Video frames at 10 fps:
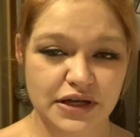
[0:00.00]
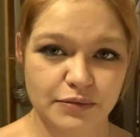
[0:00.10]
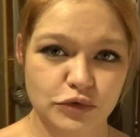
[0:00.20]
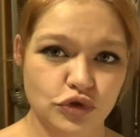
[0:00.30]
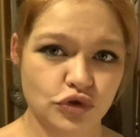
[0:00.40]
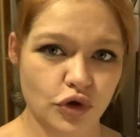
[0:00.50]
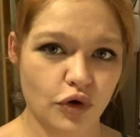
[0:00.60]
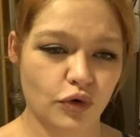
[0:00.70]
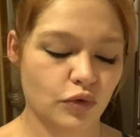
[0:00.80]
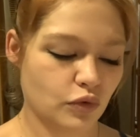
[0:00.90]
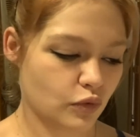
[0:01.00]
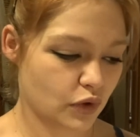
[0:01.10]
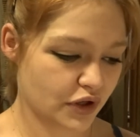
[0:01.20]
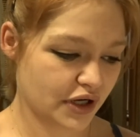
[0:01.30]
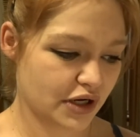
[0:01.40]
I'm so
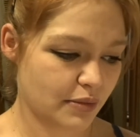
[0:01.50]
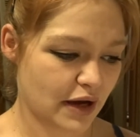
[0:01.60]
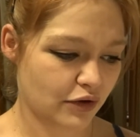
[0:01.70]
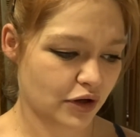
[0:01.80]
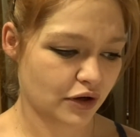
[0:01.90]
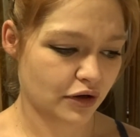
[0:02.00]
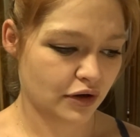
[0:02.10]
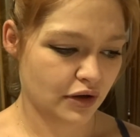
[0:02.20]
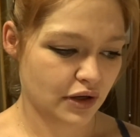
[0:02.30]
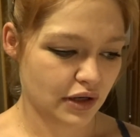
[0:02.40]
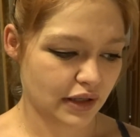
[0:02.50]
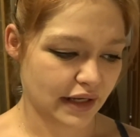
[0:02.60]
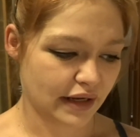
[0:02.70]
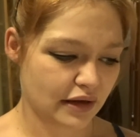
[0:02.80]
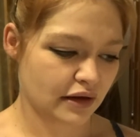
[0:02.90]
worried about her.
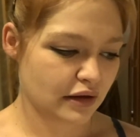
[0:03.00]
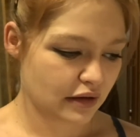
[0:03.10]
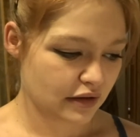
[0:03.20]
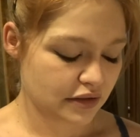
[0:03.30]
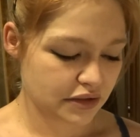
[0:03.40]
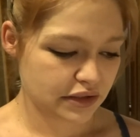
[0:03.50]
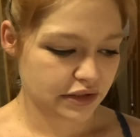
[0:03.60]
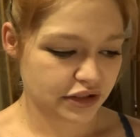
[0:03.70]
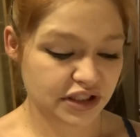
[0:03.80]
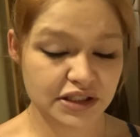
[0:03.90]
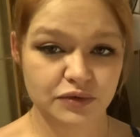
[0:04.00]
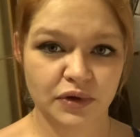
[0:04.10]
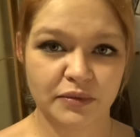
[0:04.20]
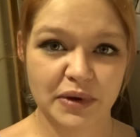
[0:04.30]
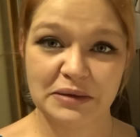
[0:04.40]
Like she's
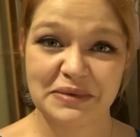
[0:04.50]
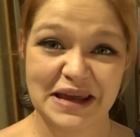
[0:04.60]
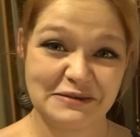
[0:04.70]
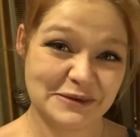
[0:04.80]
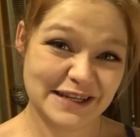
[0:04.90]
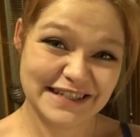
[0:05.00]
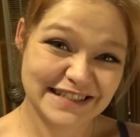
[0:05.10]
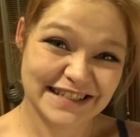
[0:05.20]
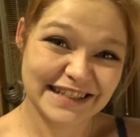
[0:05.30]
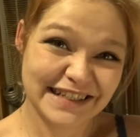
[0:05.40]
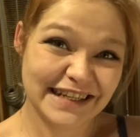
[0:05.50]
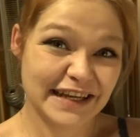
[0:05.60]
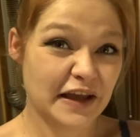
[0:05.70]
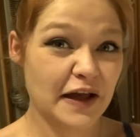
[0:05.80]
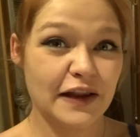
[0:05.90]
one of my babies like
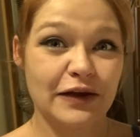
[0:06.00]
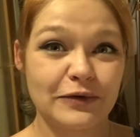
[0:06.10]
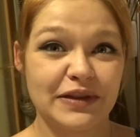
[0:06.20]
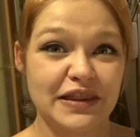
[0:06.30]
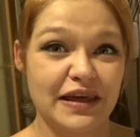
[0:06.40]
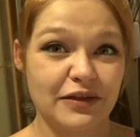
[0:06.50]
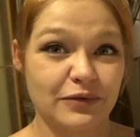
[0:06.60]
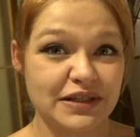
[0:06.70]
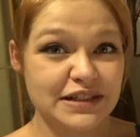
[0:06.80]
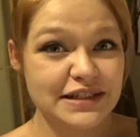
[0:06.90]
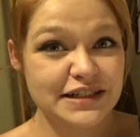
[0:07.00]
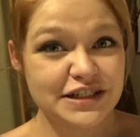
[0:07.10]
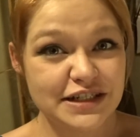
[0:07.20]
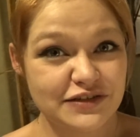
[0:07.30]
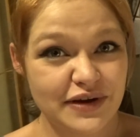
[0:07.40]
along with the other ones. See
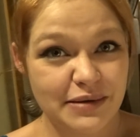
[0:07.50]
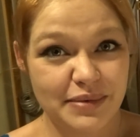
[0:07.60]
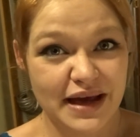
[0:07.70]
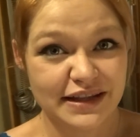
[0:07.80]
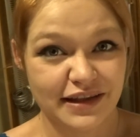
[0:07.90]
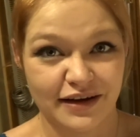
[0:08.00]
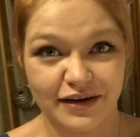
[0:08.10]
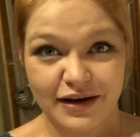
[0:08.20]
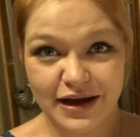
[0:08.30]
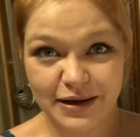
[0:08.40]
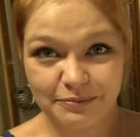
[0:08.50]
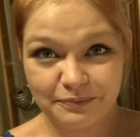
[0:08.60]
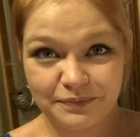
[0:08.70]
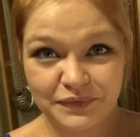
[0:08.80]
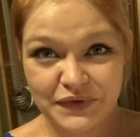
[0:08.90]
she's right back there. I'm
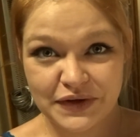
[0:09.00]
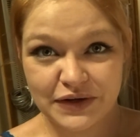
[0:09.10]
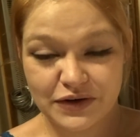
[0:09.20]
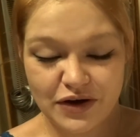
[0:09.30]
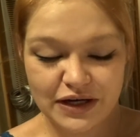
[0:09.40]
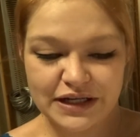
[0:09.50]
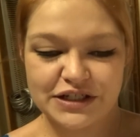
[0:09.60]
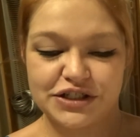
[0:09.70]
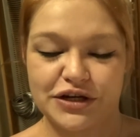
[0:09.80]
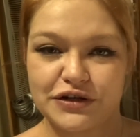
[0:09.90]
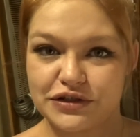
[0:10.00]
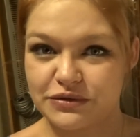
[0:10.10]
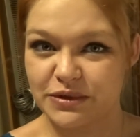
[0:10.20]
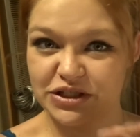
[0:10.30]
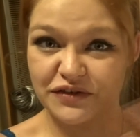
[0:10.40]
not going to show you too
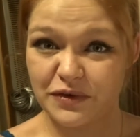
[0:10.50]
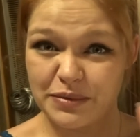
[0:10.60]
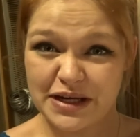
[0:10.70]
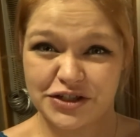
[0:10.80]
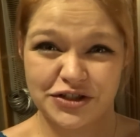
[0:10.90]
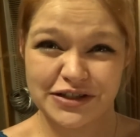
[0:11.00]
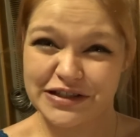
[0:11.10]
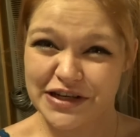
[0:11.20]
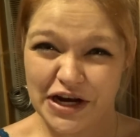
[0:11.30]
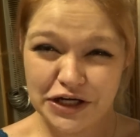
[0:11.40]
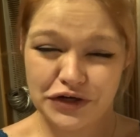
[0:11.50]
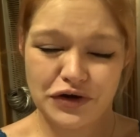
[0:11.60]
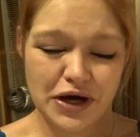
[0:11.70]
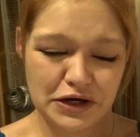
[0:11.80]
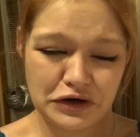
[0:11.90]
much of a picture. It's
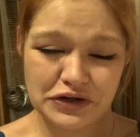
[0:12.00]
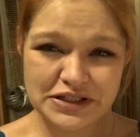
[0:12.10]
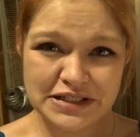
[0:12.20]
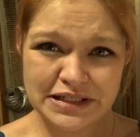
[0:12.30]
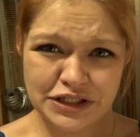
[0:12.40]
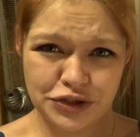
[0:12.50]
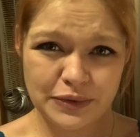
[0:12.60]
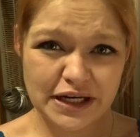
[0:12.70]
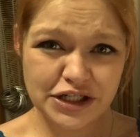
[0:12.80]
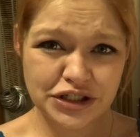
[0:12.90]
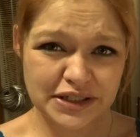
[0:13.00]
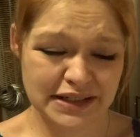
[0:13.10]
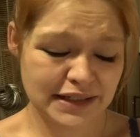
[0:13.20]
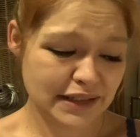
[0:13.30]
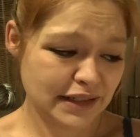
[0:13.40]
not a good situation.
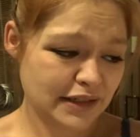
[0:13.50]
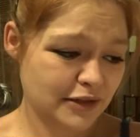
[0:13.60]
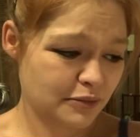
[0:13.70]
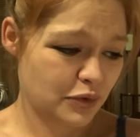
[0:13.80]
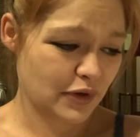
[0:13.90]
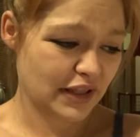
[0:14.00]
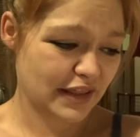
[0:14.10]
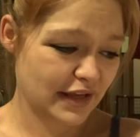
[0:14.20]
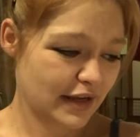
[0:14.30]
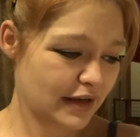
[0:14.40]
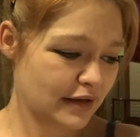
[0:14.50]
Poor thing.